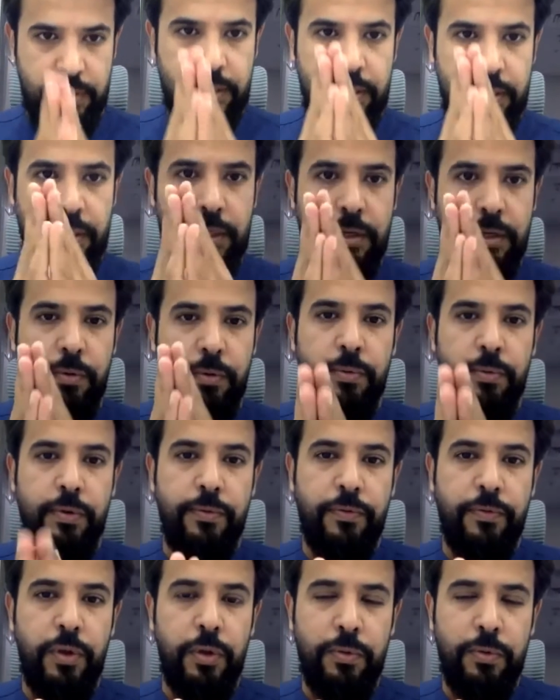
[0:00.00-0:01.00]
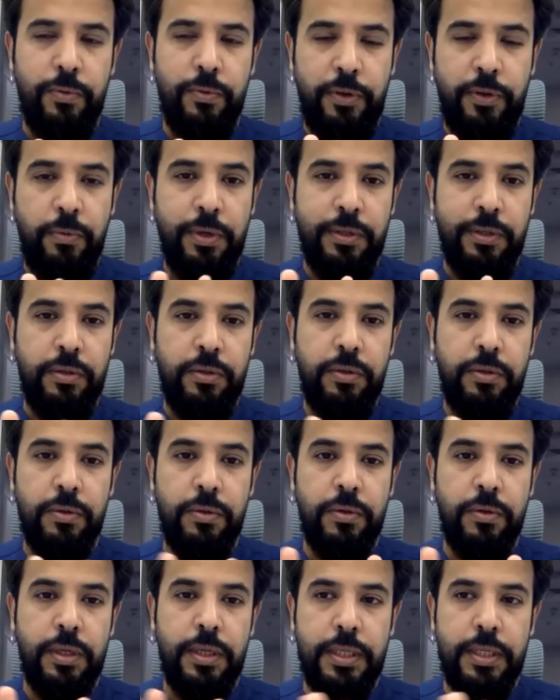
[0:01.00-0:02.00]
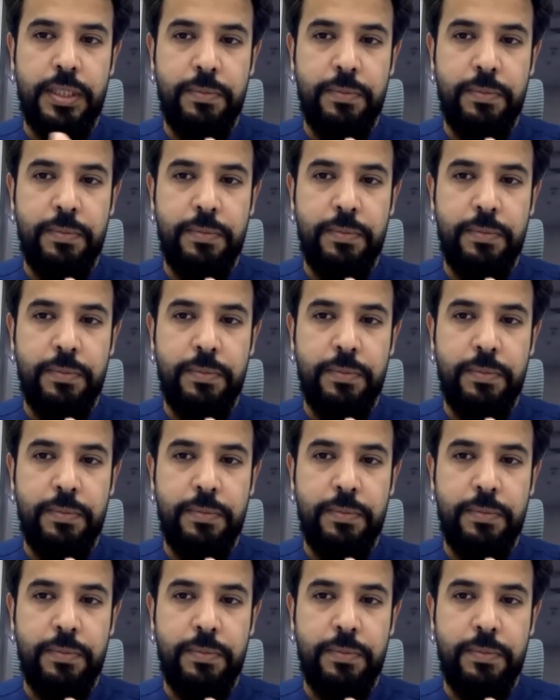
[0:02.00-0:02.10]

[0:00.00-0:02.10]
if we want to